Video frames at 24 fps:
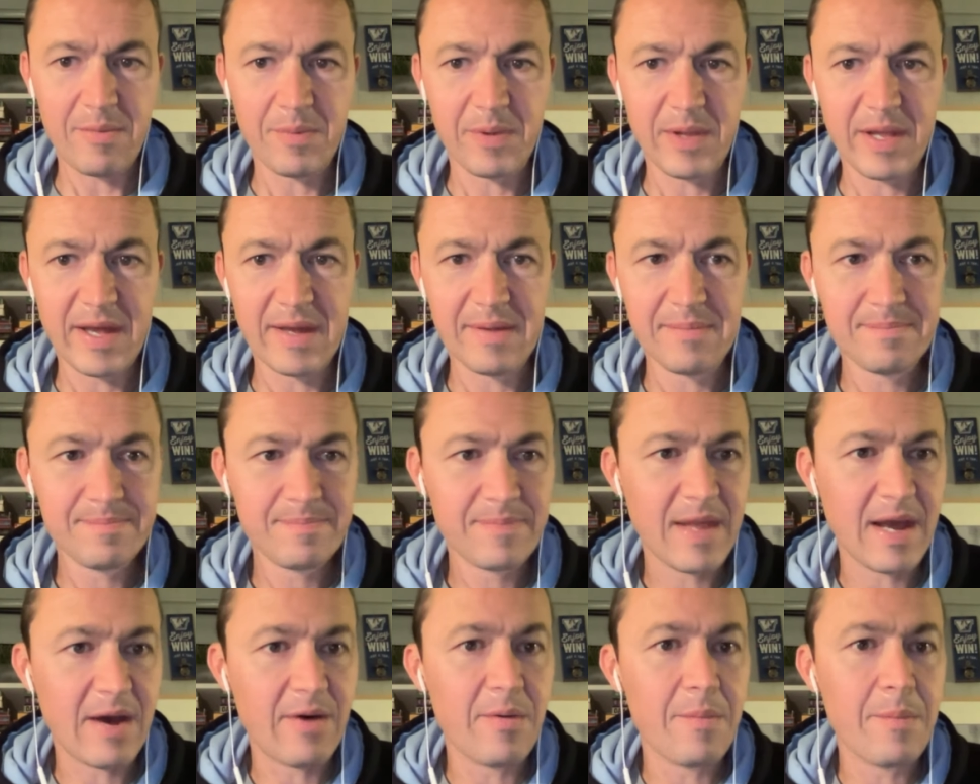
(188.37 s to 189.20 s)
play.
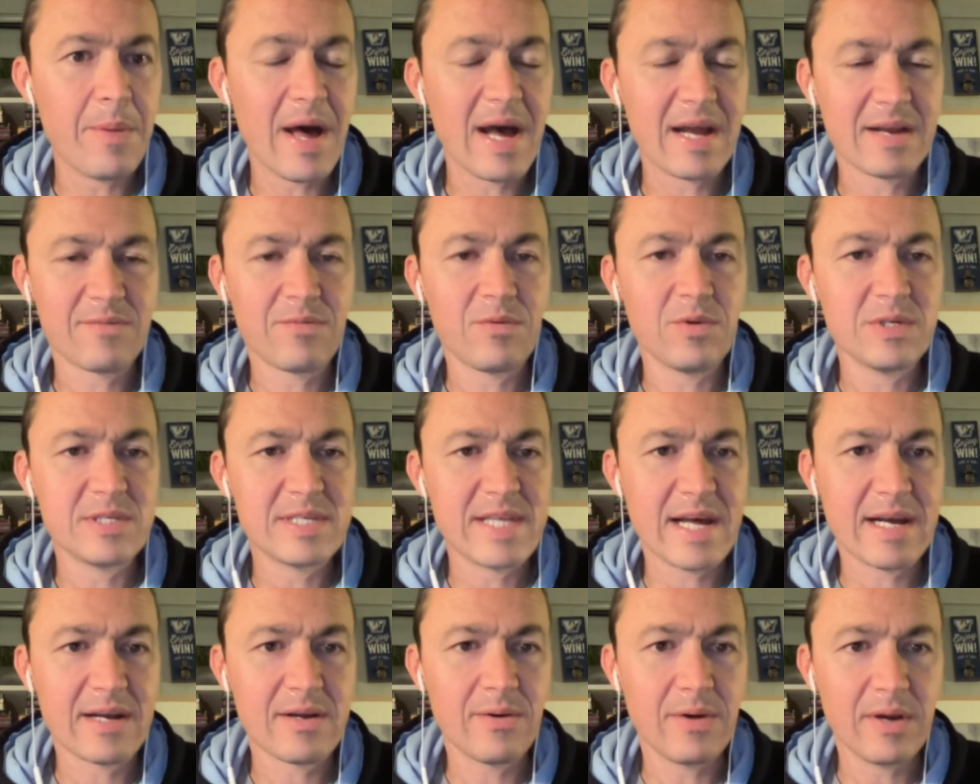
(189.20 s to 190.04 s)
How impactful is
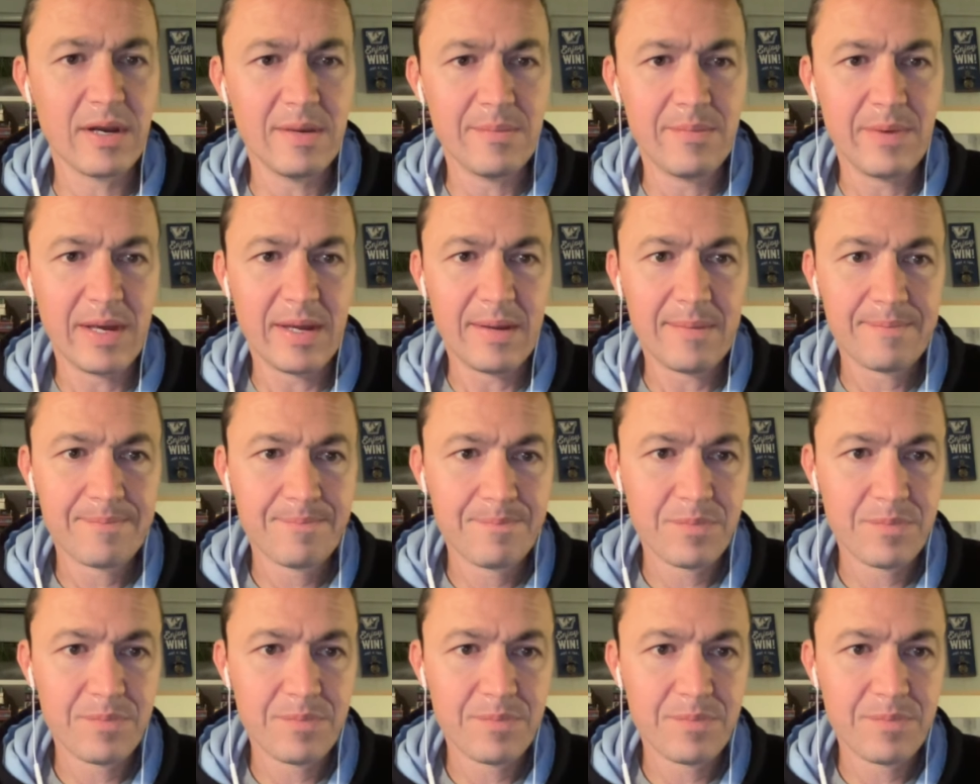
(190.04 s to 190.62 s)
that going to be?